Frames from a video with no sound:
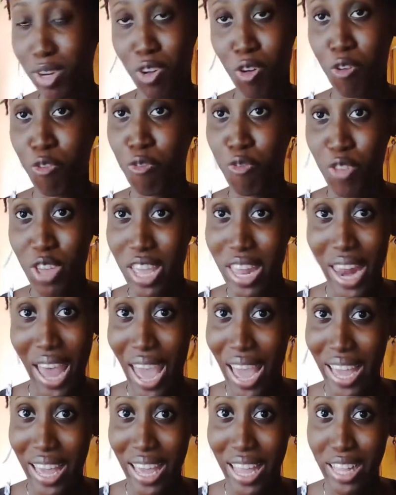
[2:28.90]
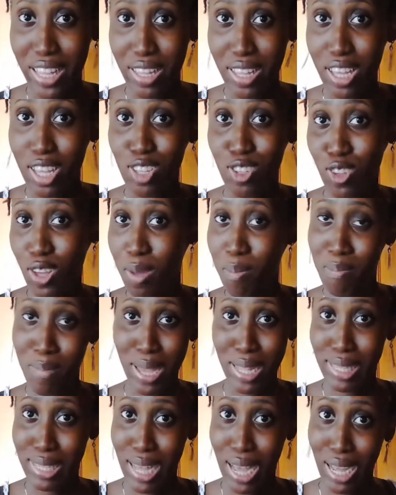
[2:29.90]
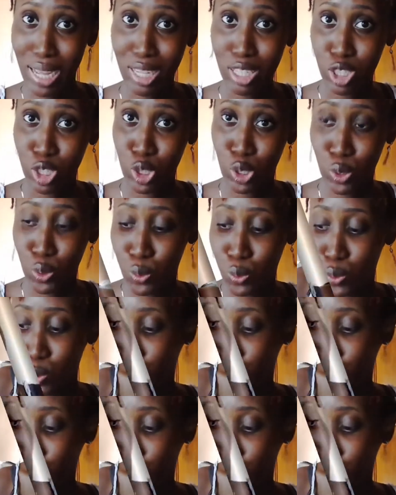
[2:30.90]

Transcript: Don't feel like it, so it better do.